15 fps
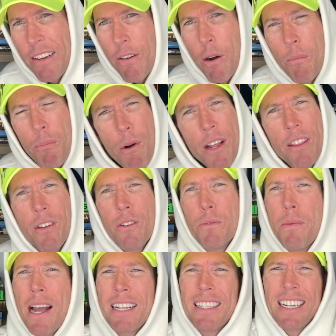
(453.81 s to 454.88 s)
Our breath goes
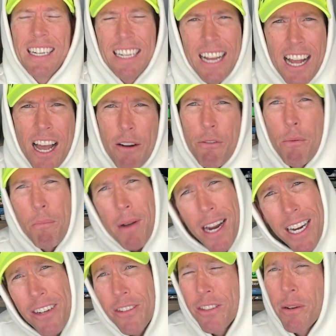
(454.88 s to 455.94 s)
back to God.
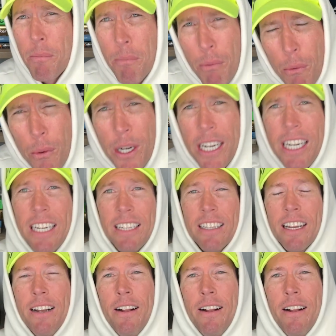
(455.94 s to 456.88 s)
Reminder to breathe.